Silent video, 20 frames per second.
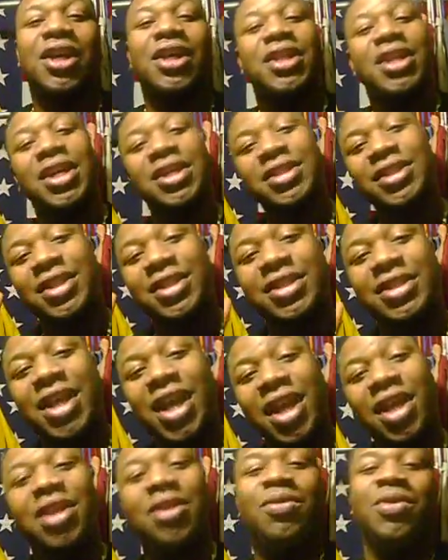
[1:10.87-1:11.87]
That's
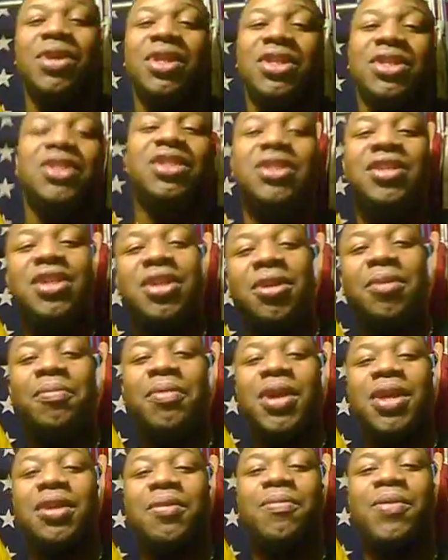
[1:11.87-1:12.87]
exactly what he should tell
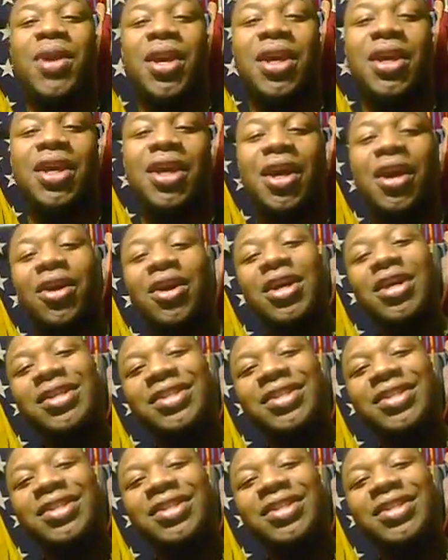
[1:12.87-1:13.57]
Manny Pacquiao,